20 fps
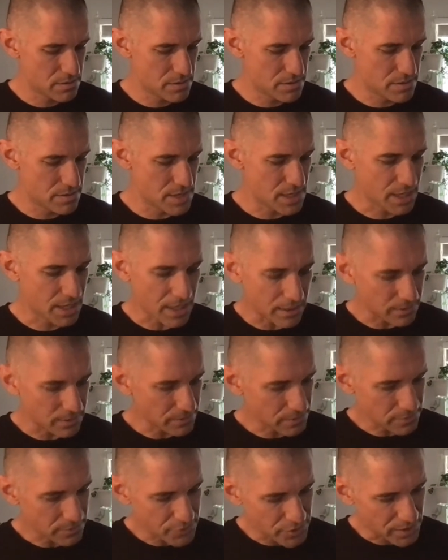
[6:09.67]
It got a
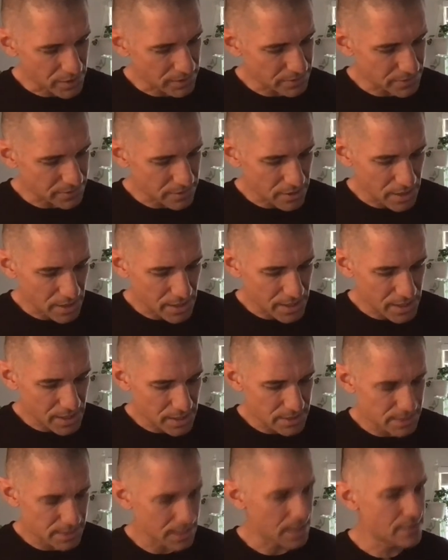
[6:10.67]
little trail dirt on
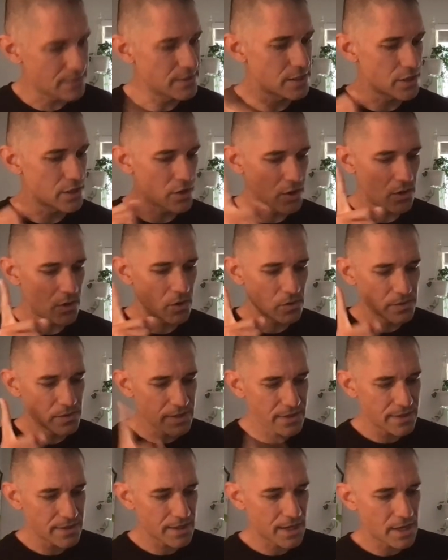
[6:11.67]
it, and the
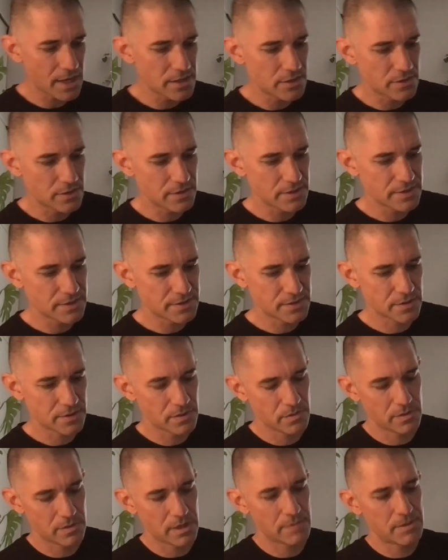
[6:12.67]
only thing I noticed
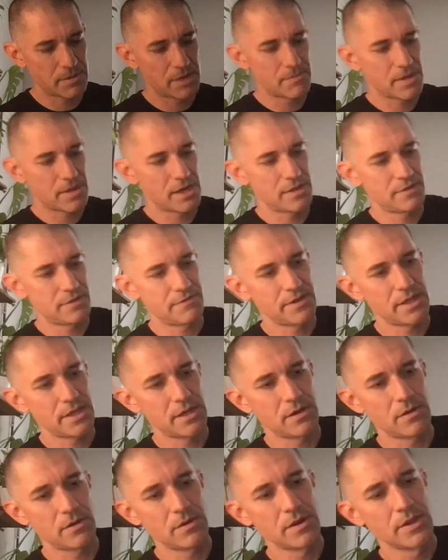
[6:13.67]
when I made my other
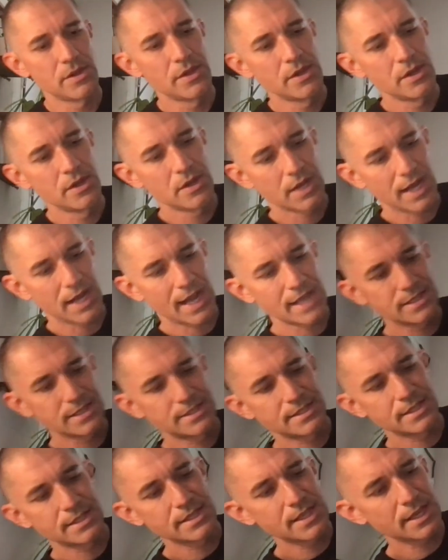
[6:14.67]
video, I
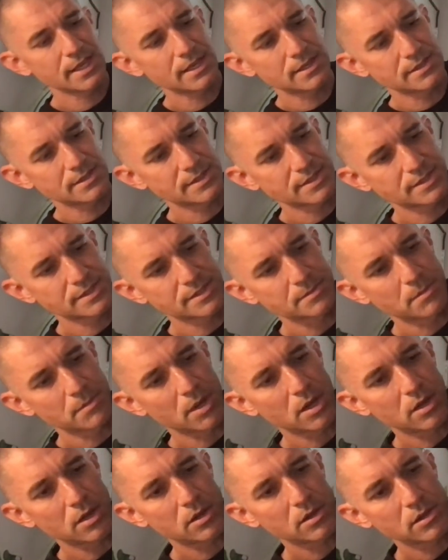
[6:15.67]
did get a
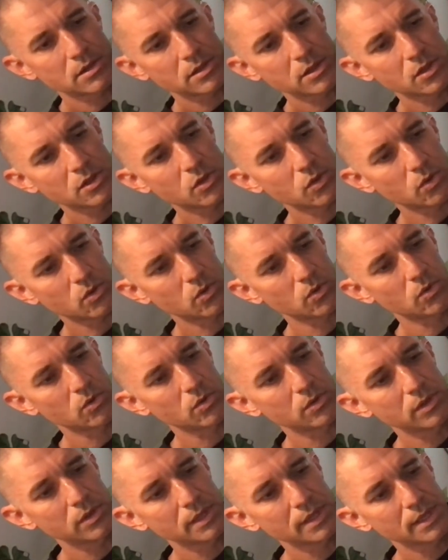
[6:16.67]
small
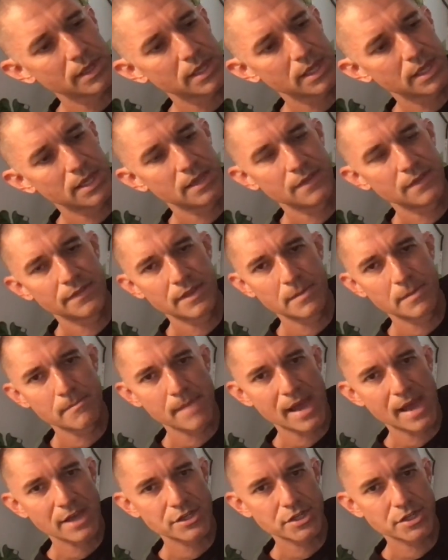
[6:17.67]
hole in the
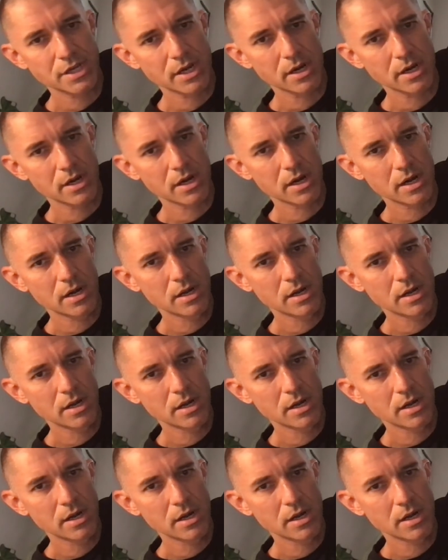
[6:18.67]
mesh here,